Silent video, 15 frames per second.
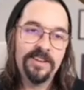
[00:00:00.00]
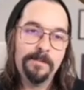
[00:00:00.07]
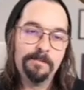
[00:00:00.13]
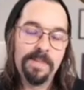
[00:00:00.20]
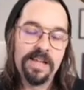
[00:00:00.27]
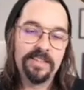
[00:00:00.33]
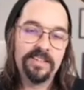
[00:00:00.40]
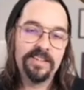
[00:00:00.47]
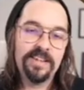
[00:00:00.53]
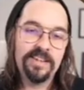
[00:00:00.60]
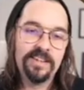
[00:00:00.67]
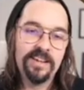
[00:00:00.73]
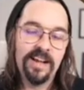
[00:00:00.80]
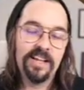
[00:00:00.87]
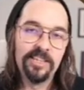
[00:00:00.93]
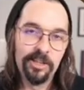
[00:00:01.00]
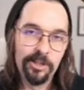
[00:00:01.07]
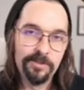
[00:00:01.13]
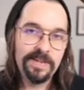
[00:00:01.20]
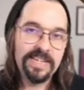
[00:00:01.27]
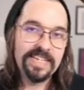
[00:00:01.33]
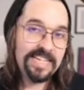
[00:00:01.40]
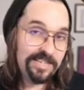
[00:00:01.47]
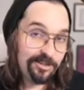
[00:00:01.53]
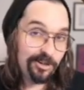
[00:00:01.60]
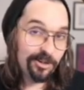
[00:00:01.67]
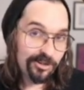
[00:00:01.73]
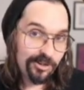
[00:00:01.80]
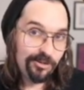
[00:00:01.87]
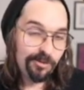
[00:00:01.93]
melody a little bit easier
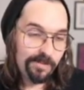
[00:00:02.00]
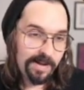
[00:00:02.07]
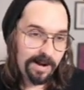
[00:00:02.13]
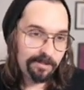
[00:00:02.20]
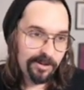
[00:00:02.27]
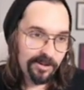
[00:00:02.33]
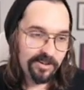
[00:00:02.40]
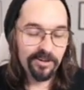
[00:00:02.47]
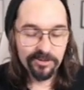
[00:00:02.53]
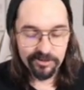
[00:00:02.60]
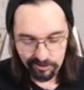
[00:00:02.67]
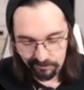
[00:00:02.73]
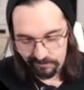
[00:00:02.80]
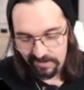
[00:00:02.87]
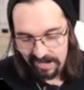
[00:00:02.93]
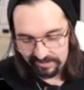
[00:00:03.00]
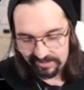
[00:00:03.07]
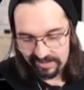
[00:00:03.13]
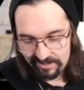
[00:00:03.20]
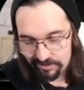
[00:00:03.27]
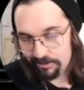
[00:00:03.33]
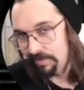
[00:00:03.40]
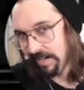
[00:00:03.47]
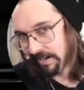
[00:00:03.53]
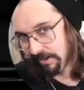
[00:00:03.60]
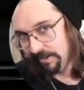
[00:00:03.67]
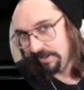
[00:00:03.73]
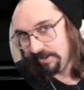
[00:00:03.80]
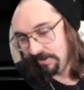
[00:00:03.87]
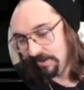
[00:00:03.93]
to remember. Also the fact that you might
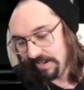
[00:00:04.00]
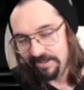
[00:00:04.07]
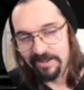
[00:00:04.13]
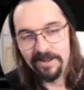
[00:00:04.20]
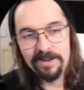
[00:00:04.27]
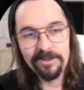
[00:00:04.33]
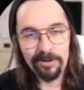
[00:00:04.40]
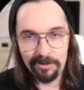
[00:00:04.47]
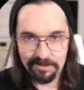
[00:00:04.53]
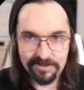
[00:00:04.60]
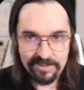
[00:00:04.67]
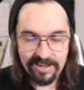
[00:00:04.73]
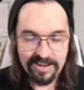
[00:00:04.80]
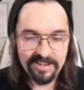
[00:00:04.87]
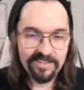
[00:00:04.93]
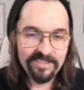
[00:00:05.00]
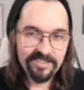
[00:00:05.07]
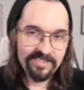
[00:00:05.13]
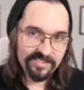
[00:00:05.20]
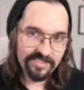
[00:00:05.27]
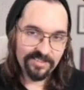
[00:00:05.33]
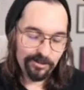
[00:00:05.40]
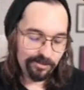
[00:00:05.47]
already know it. You know what I'm saying? Go